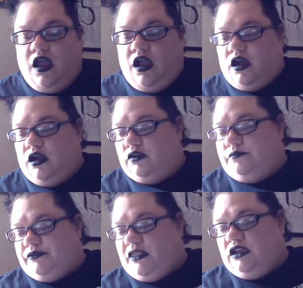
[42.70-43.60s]
Um,
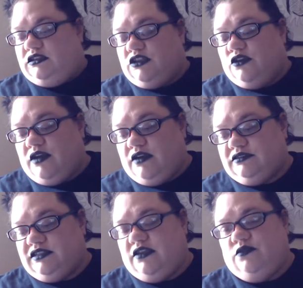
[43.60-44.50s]
so I was
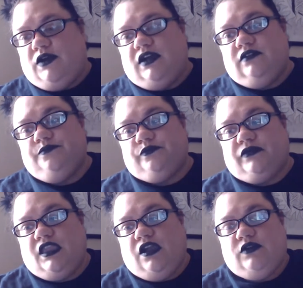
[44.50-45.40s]
like, "Well,
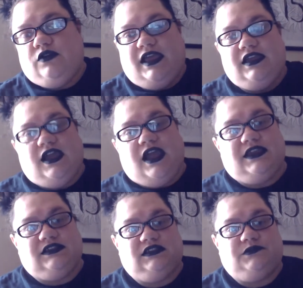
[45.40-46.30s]
okay, I
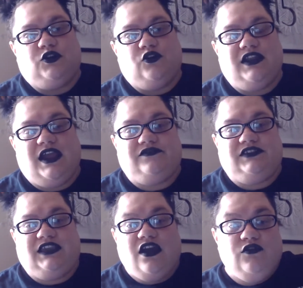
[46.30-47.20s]
guess I'm going to have to
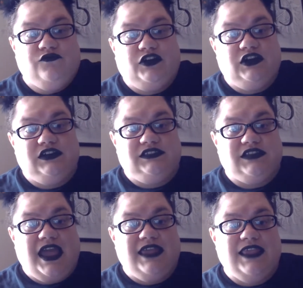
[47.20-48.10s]
get home first,
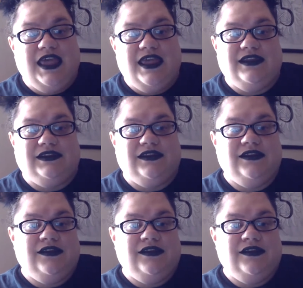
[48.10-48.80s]
and then